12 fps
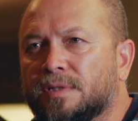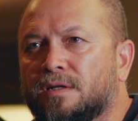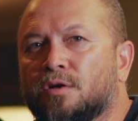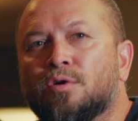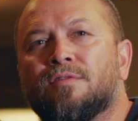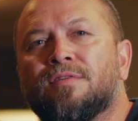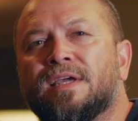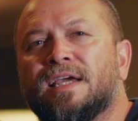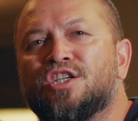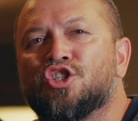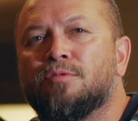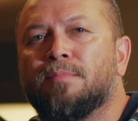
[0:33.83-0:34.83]

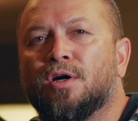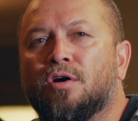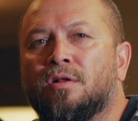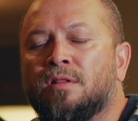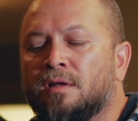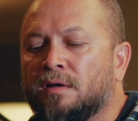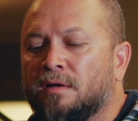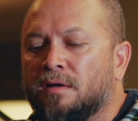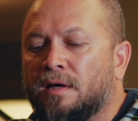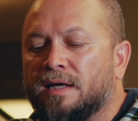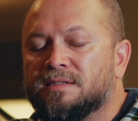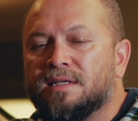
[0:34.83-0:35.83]
notification bell
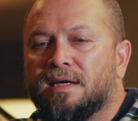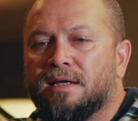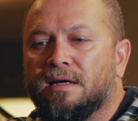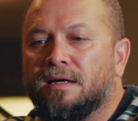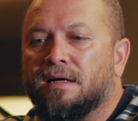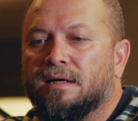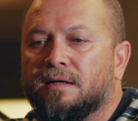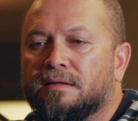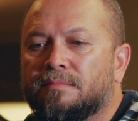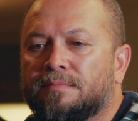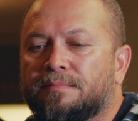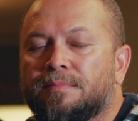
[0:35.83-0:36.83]
as I
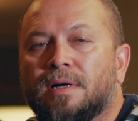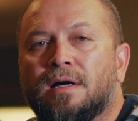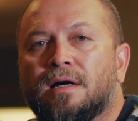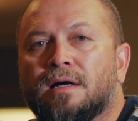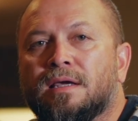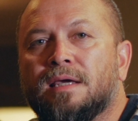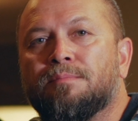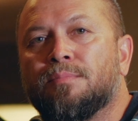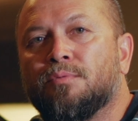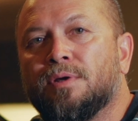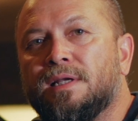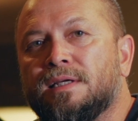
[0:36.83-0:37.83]
keep
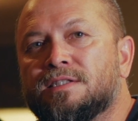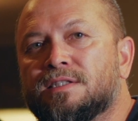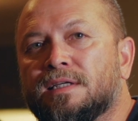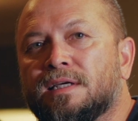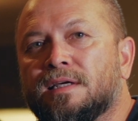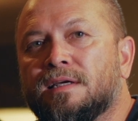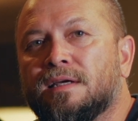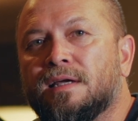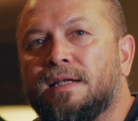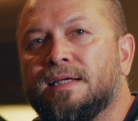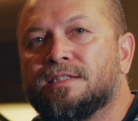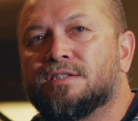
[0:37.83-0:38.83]
releasing
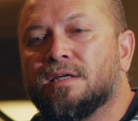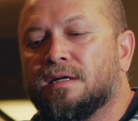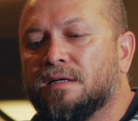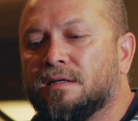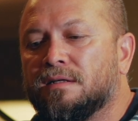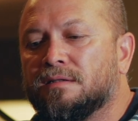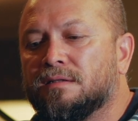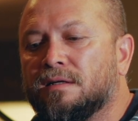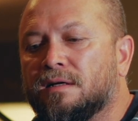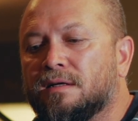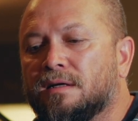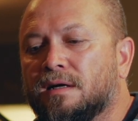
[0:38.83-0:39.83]
at least a
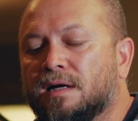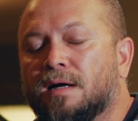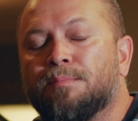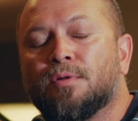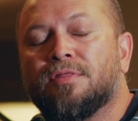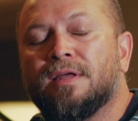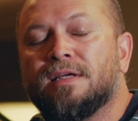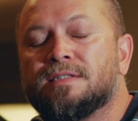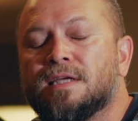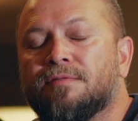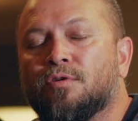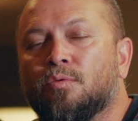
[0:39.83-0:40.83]
couple
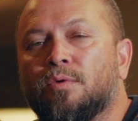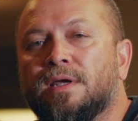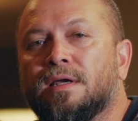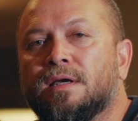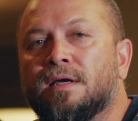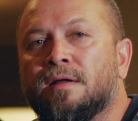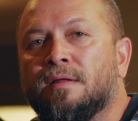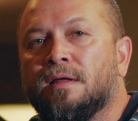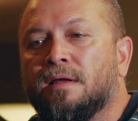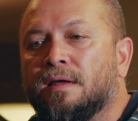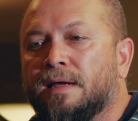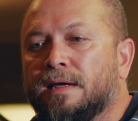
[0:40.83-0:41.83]
things every week.
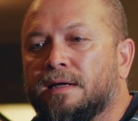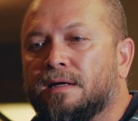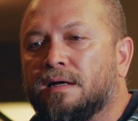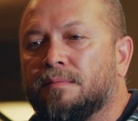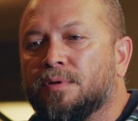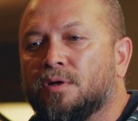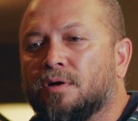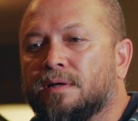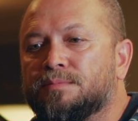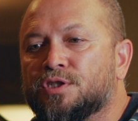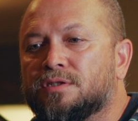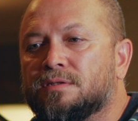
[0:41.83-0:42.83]
And, you know,
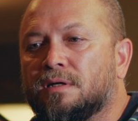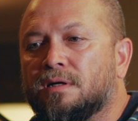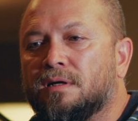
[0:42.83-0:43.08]
I'm just...